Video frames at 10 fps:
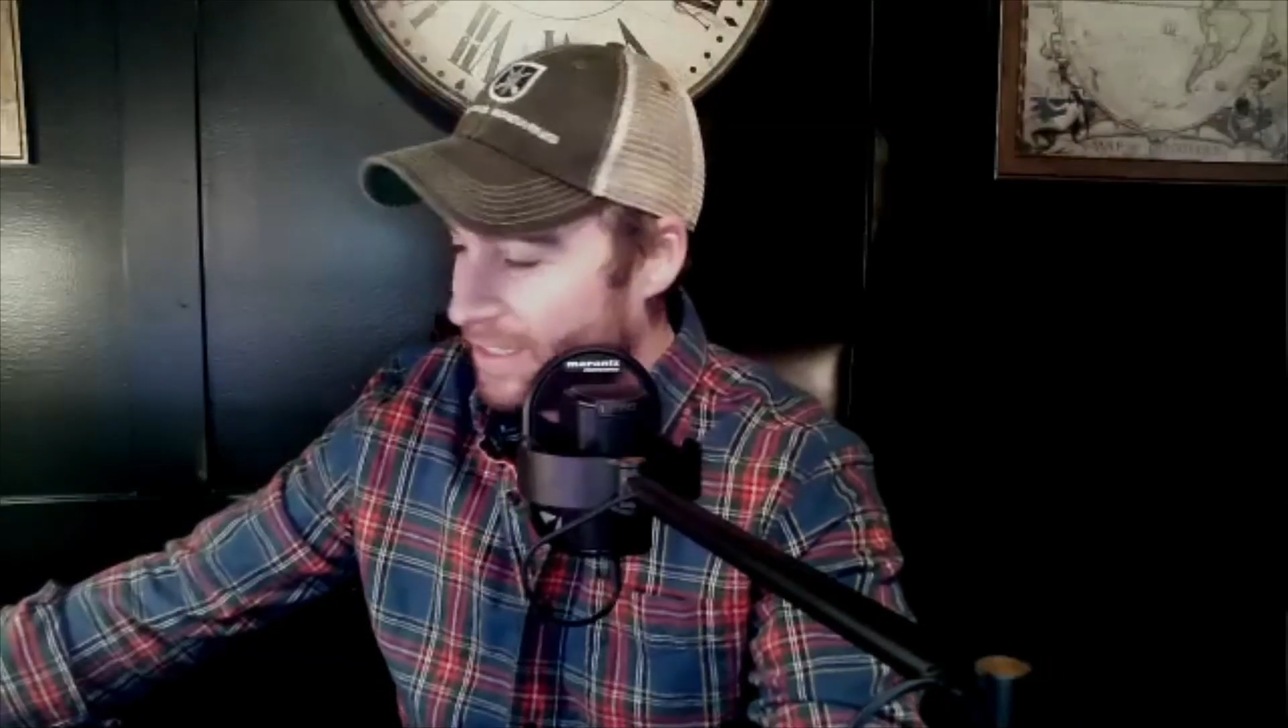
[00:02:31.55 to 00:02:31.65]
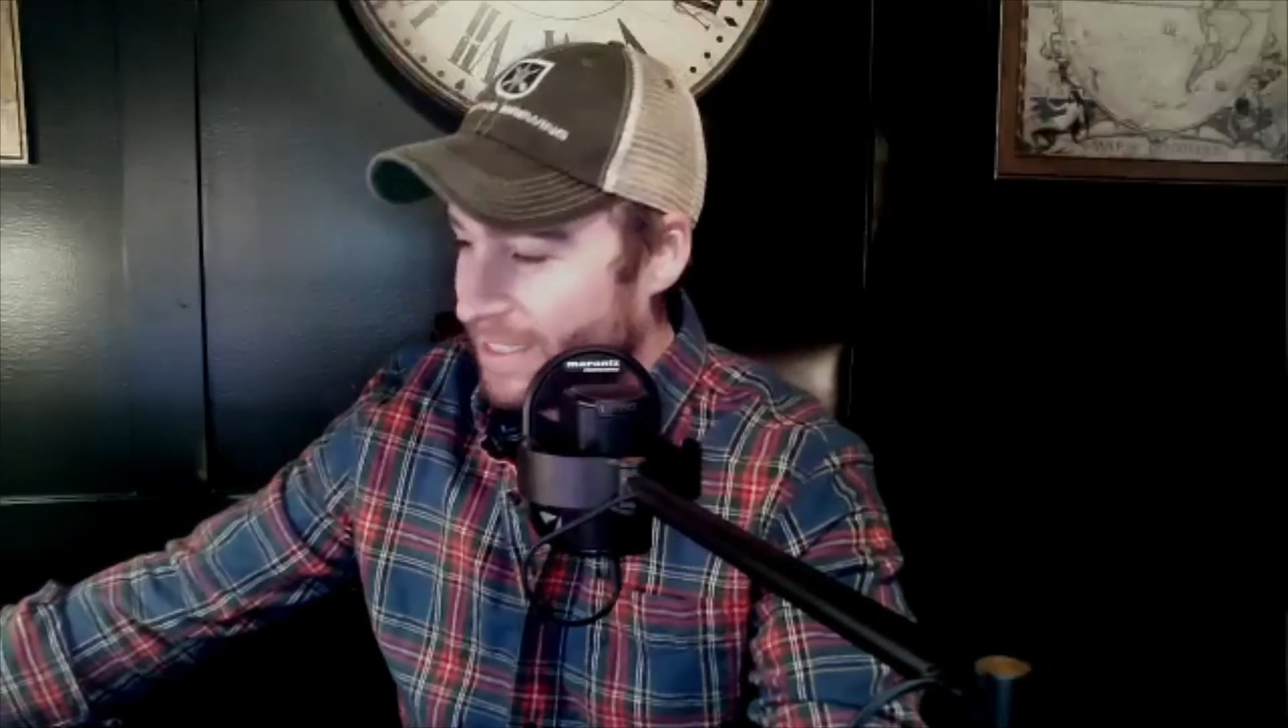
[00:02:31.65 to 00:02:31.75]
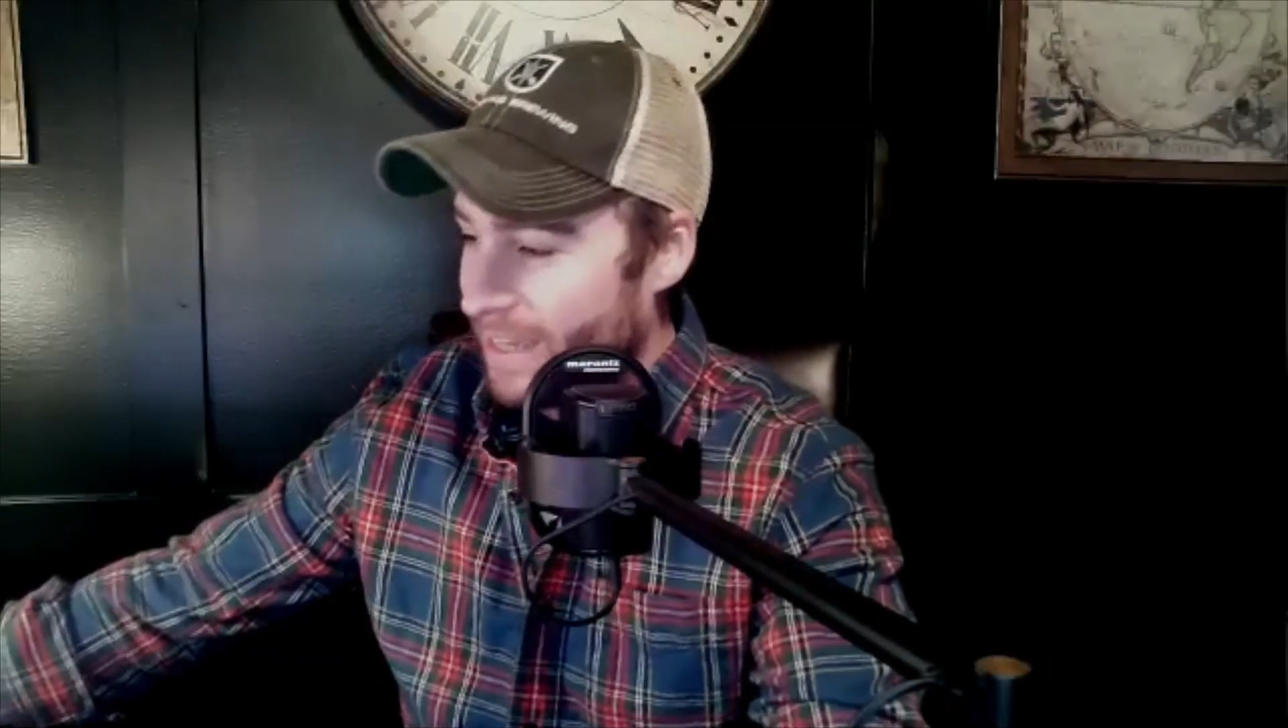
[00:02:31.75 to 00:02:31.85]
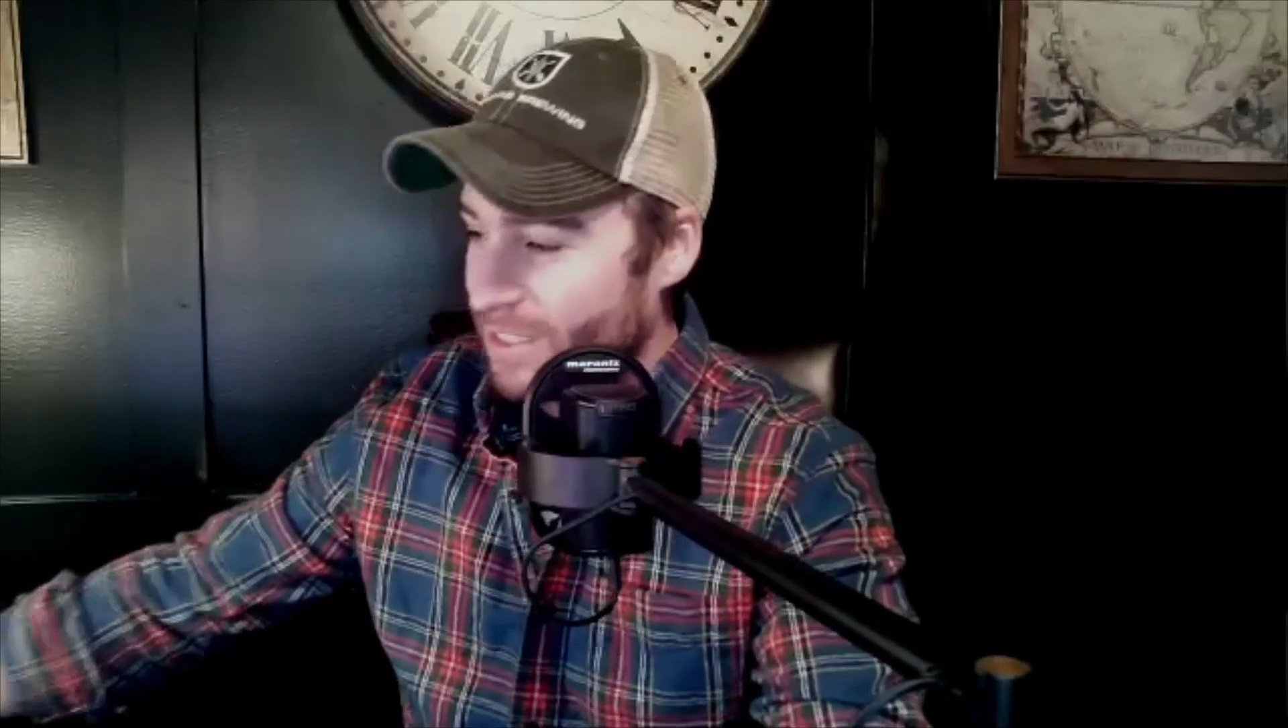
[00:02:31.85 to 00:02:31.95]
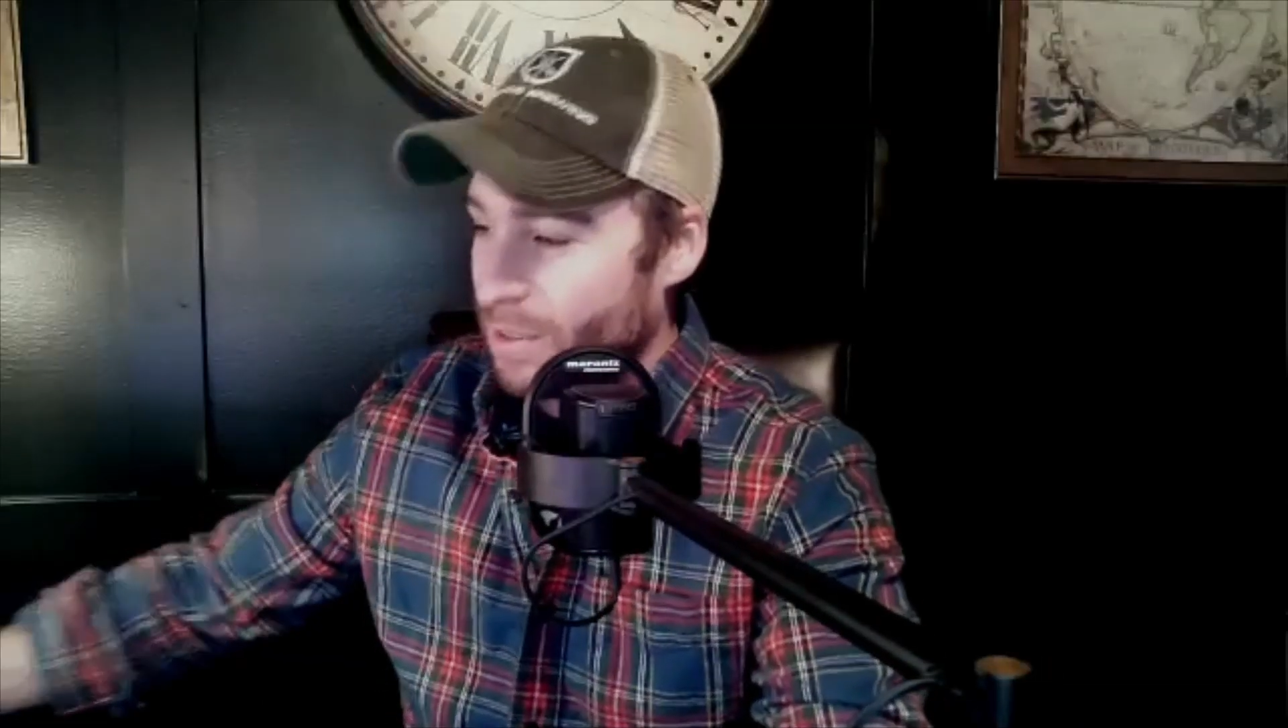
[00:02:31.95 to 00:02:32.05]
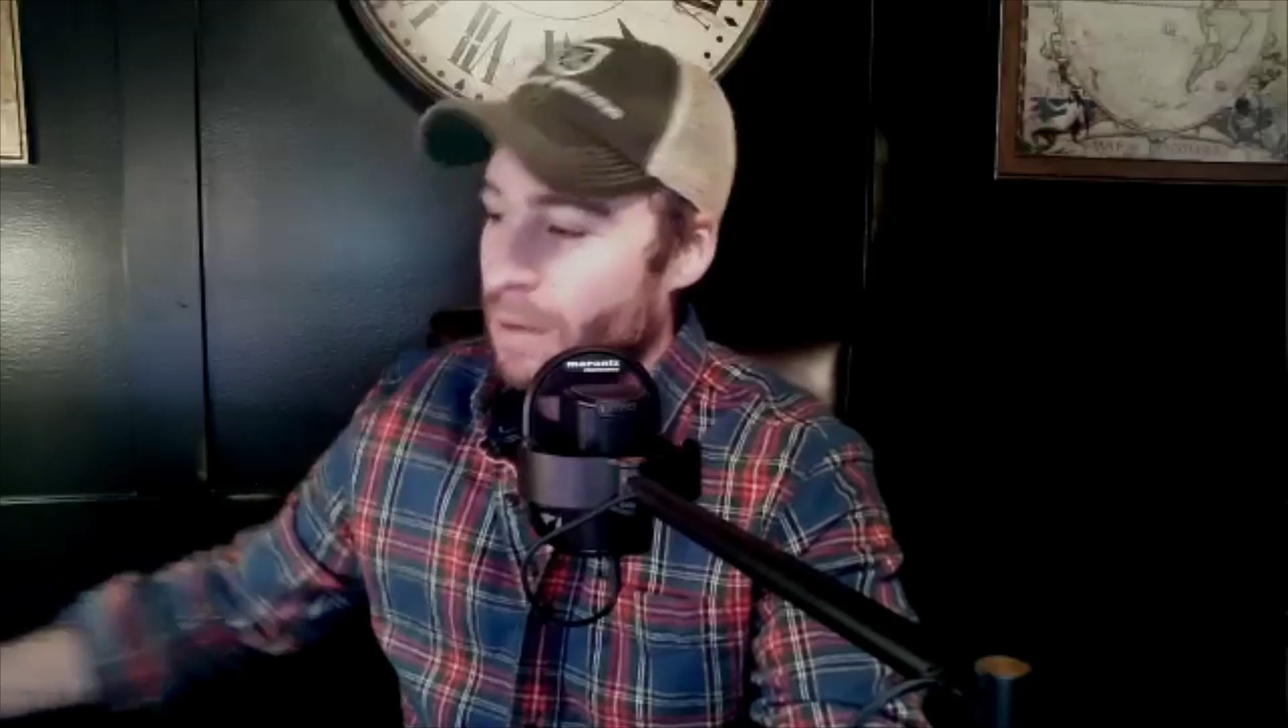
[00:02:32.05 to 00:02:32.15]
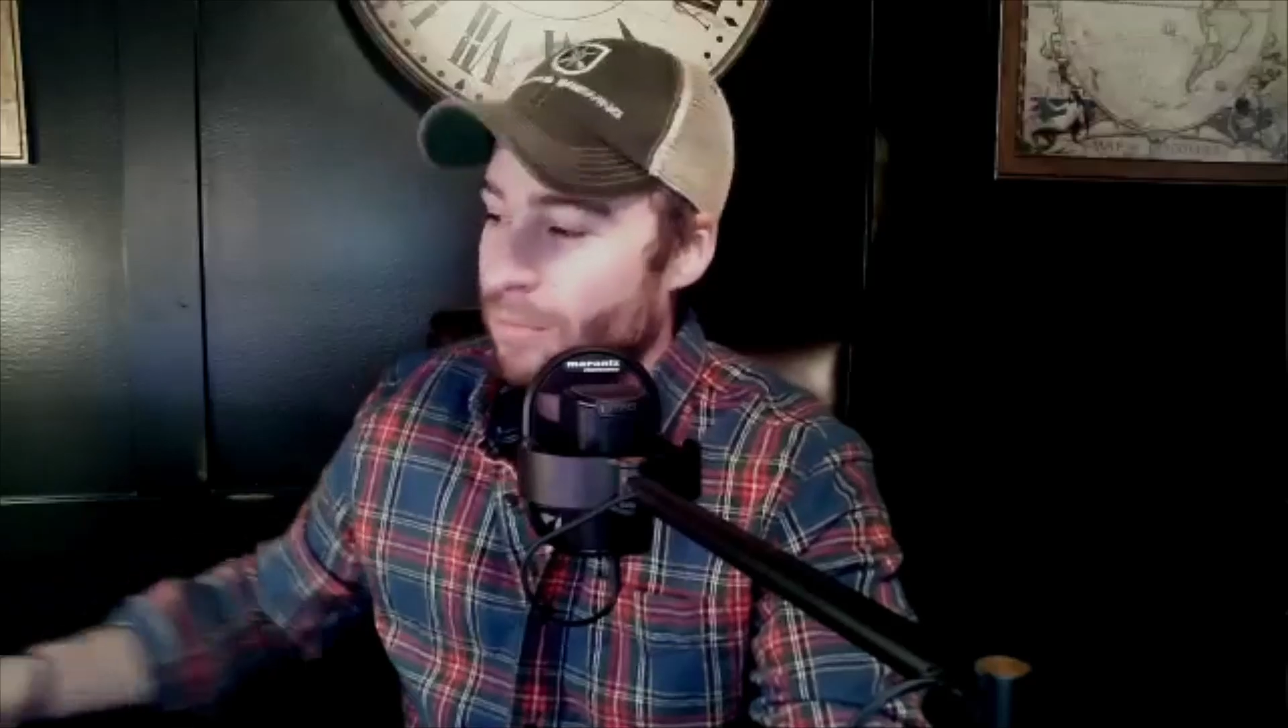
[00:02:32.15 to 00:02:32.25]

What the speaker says: States